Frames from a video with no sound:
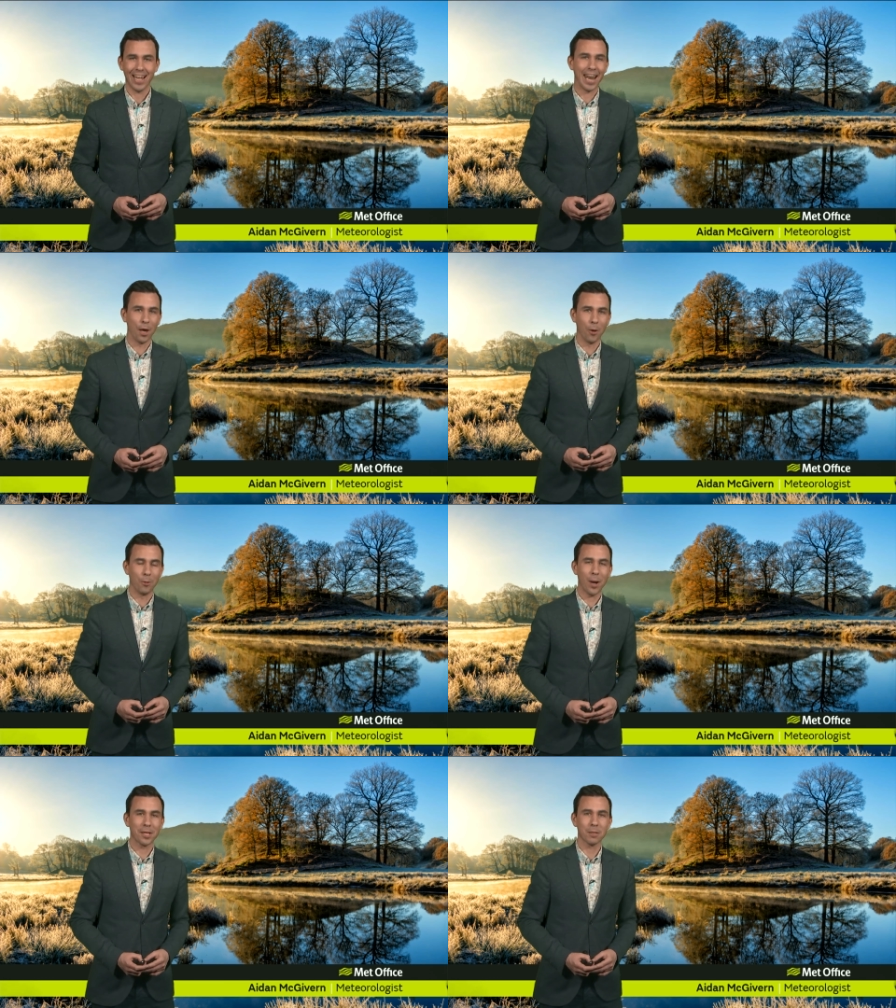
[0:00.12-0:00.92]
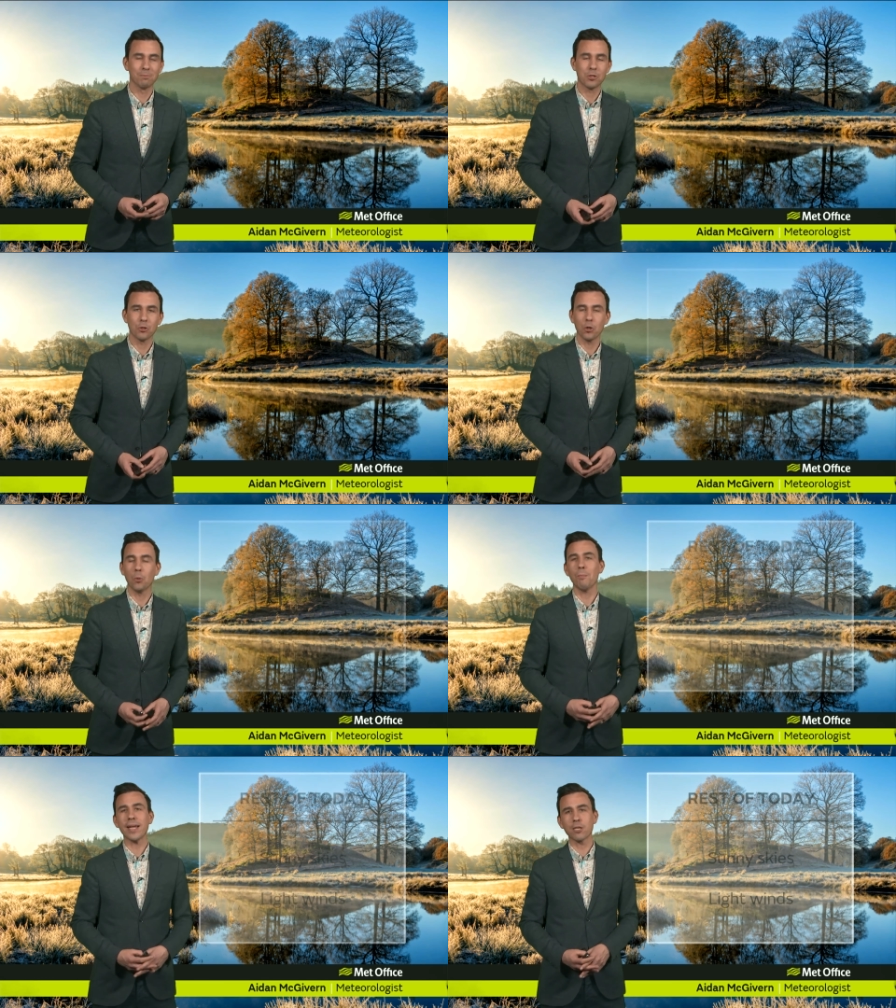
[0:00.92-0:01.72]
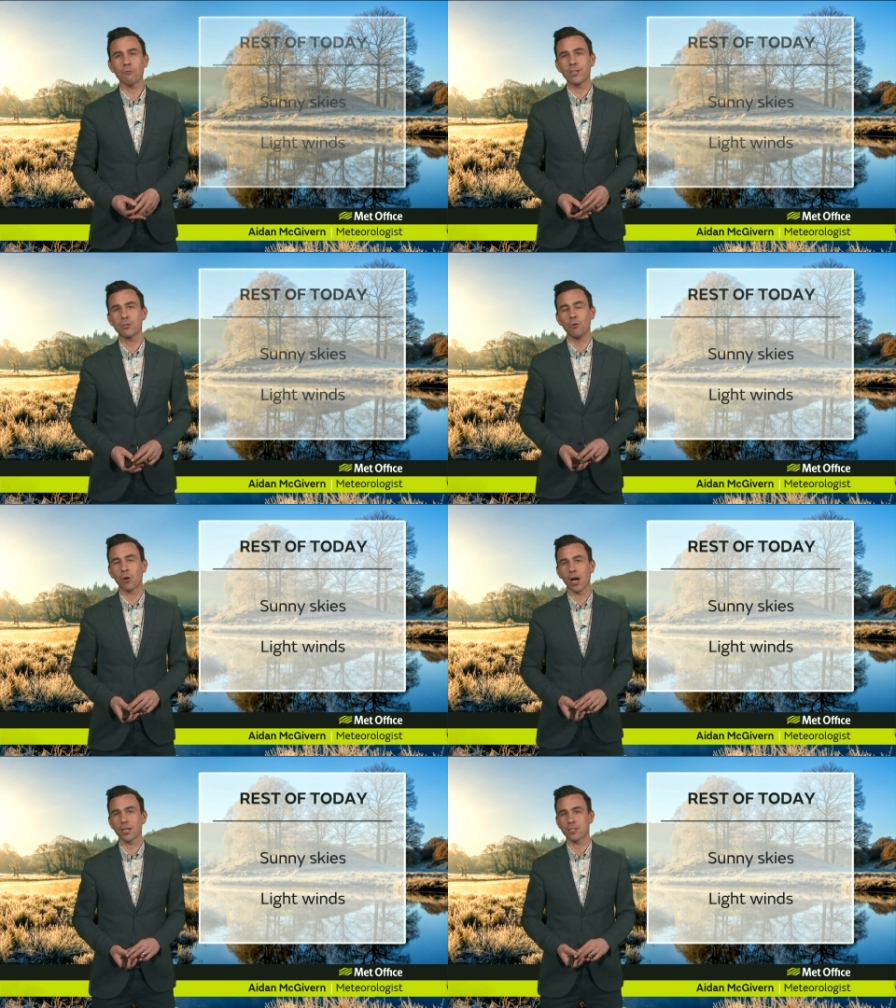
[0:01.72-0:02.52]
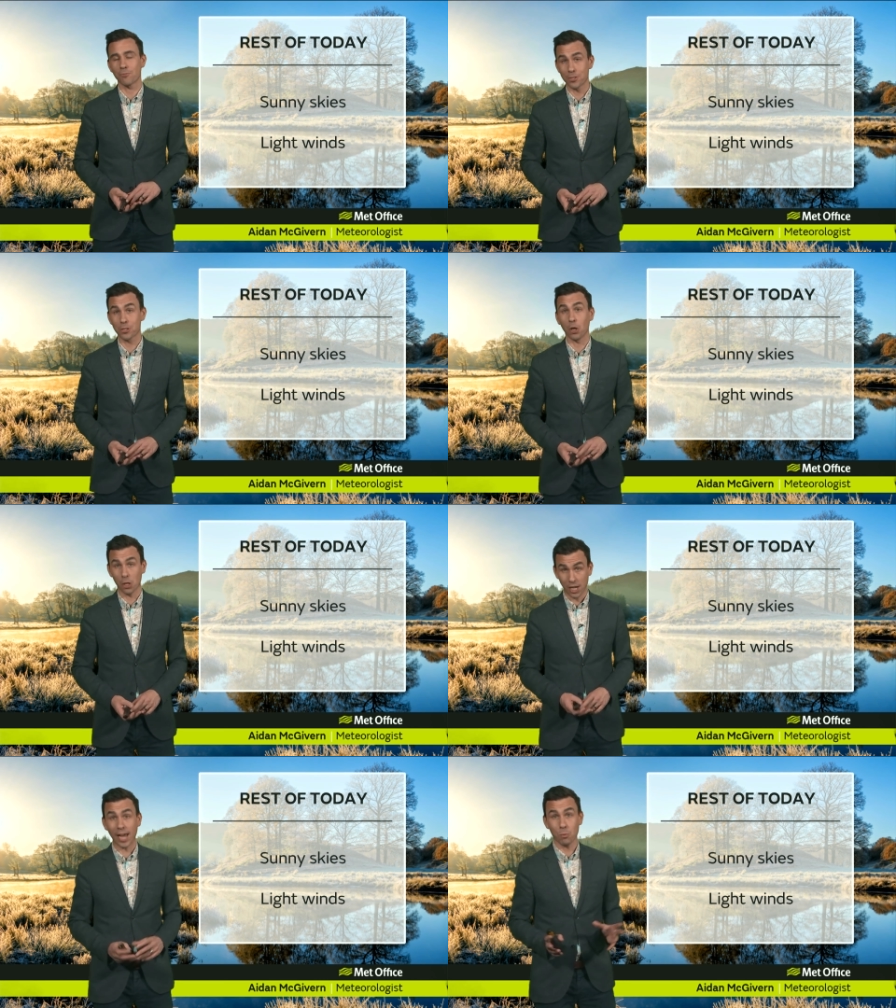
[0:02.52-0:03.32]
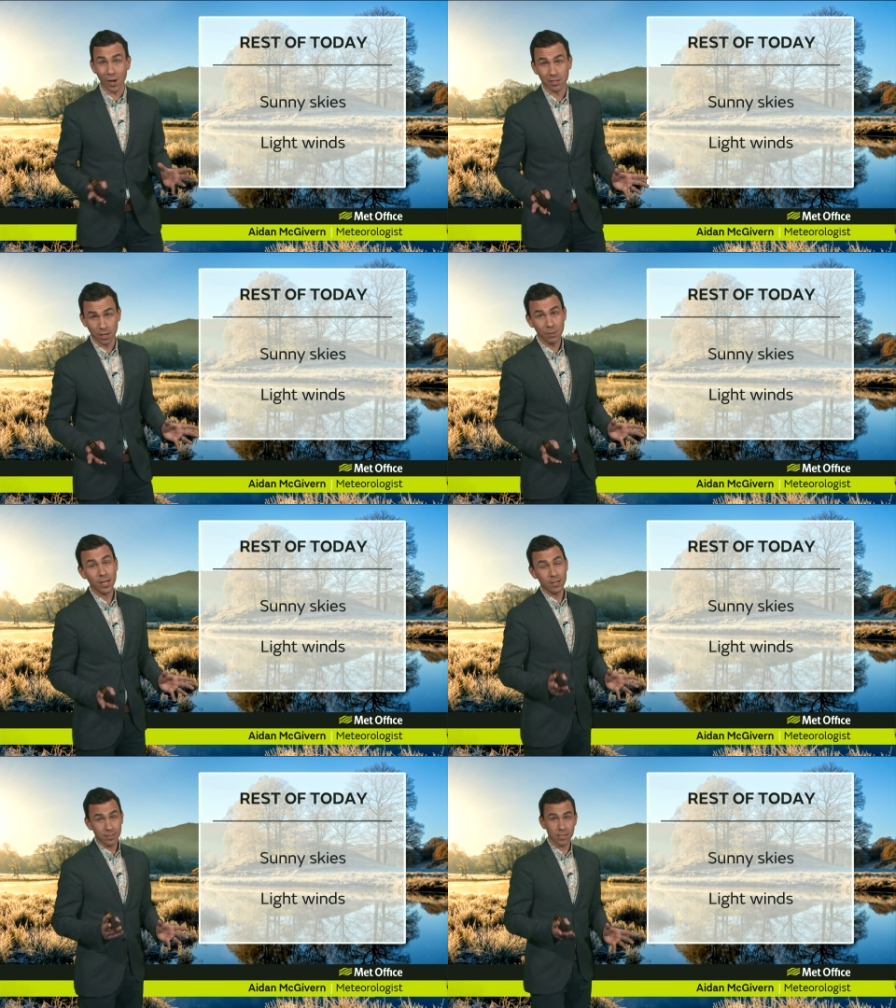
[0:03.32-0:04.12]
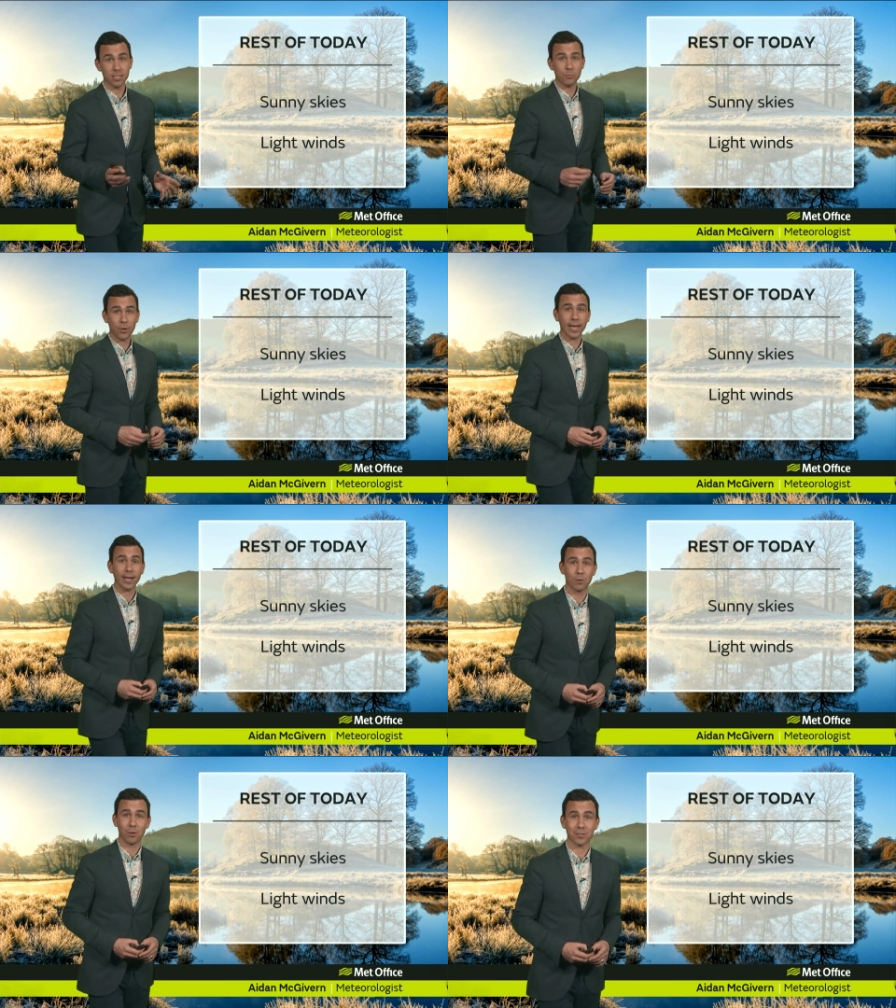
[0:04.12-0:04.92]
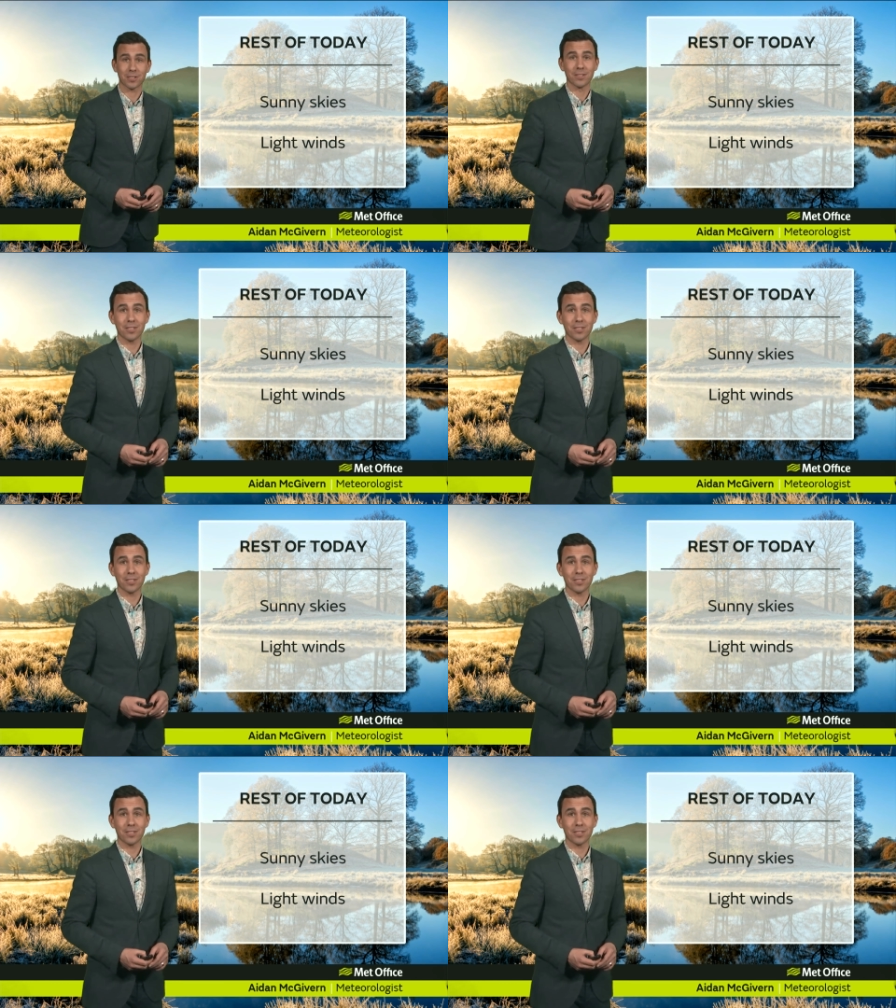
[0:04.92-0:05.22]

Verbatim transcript: Hello and welcome to your Met Office forecast for Scotland, and welcome to the spring equinox.